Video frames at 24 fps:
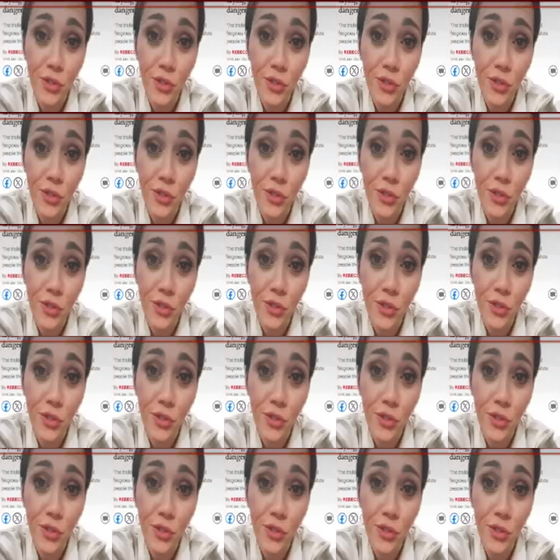
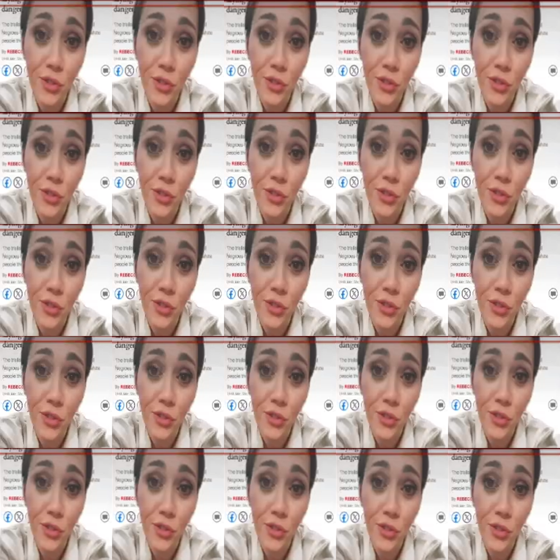
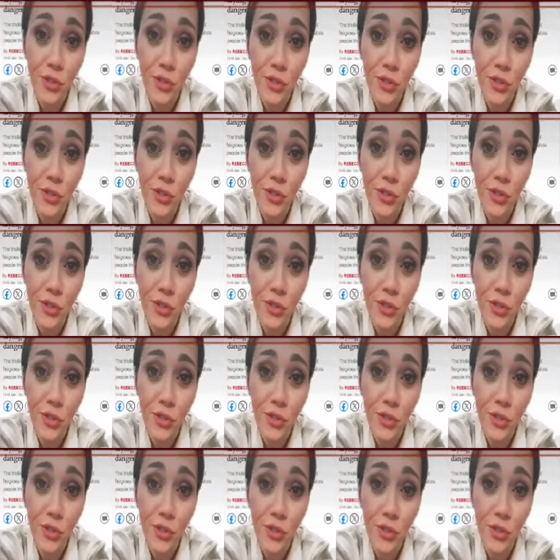
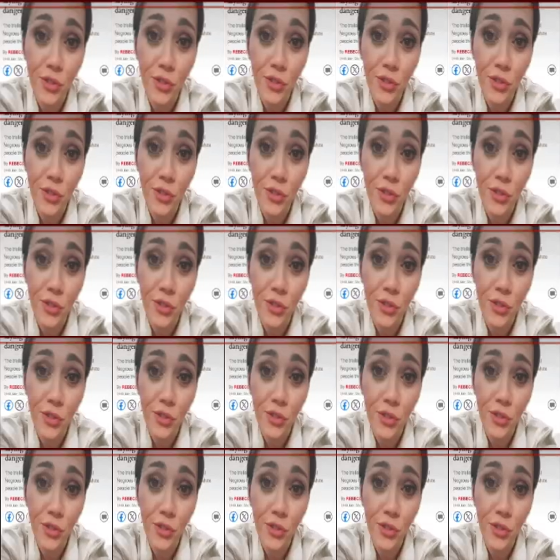
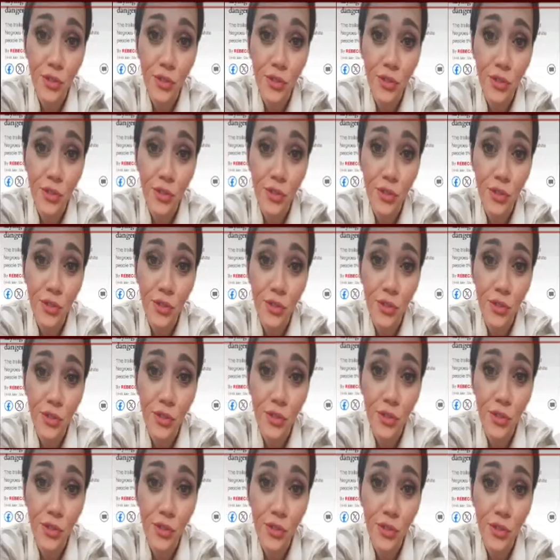
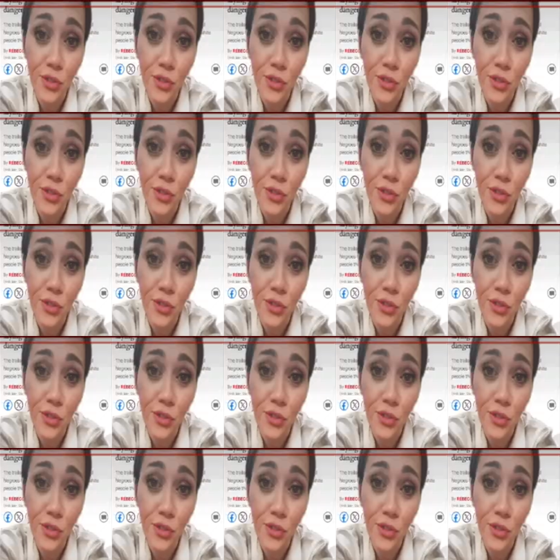(not speaking)